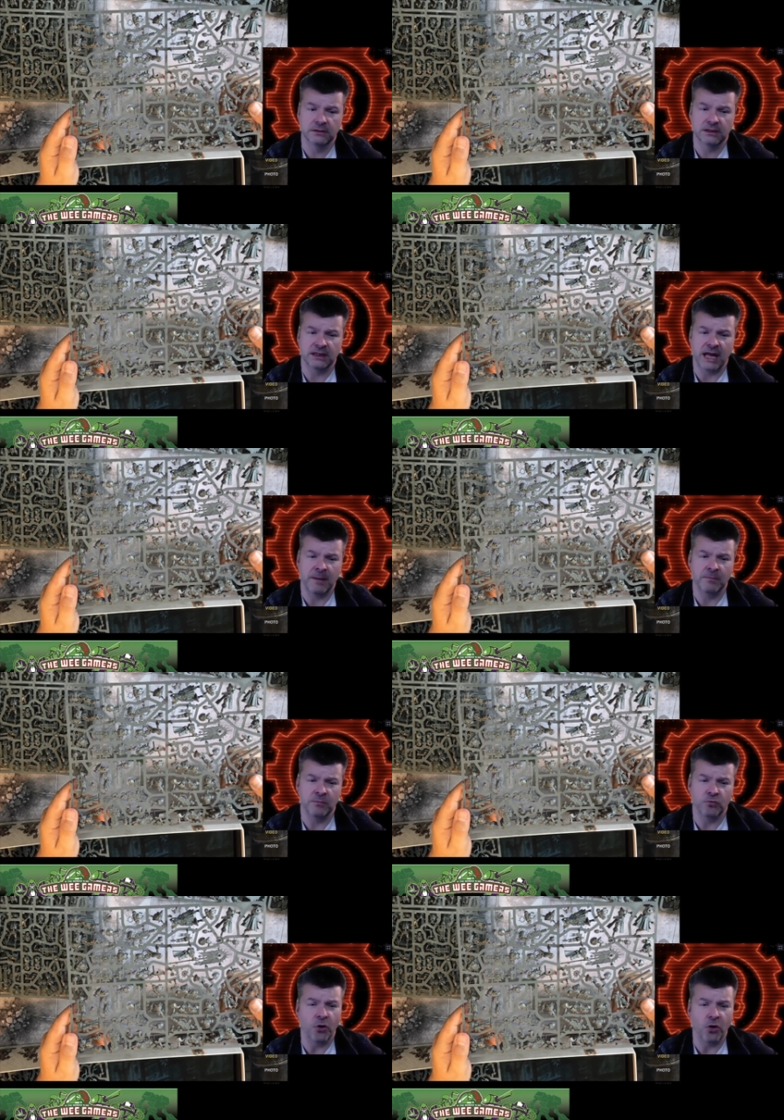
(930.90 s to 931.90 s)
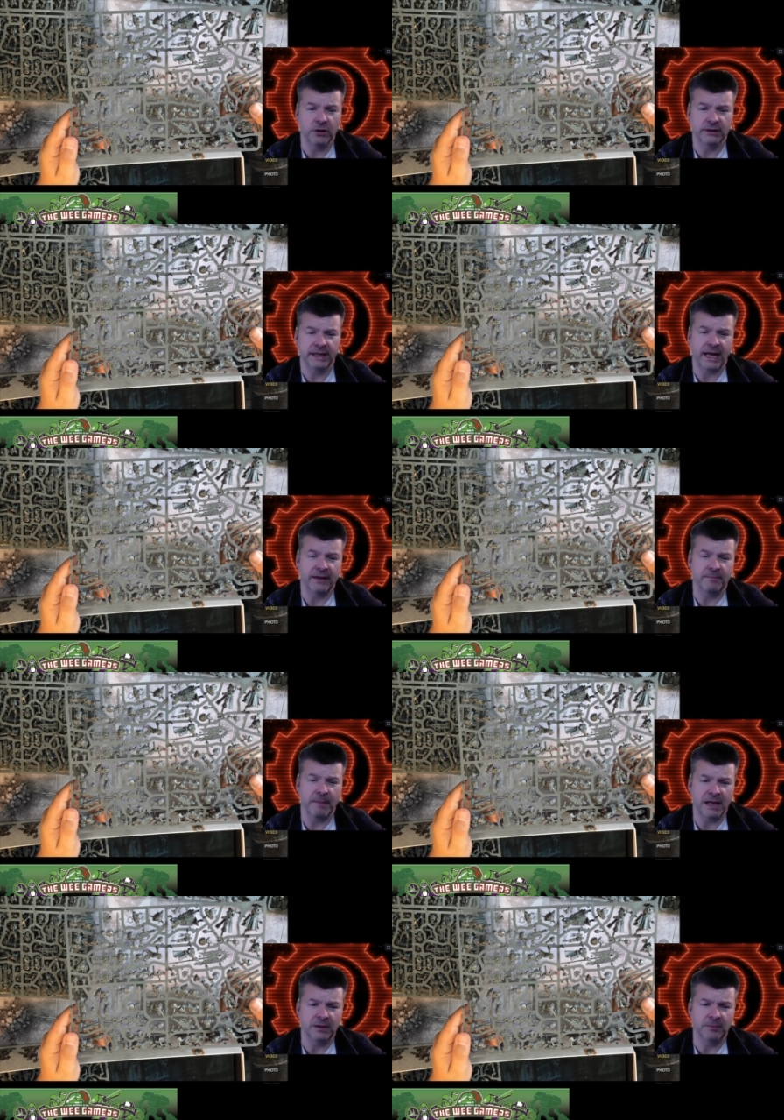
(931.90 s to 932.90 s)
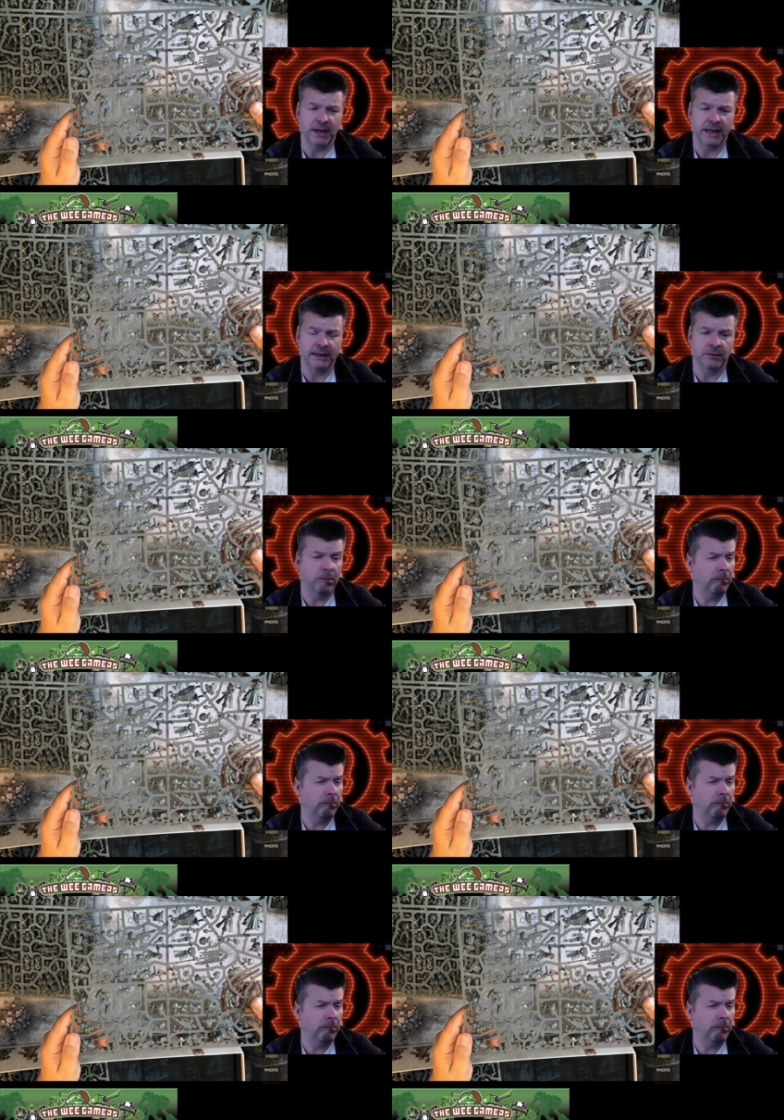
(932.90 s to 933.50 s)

Glam rock death metal band.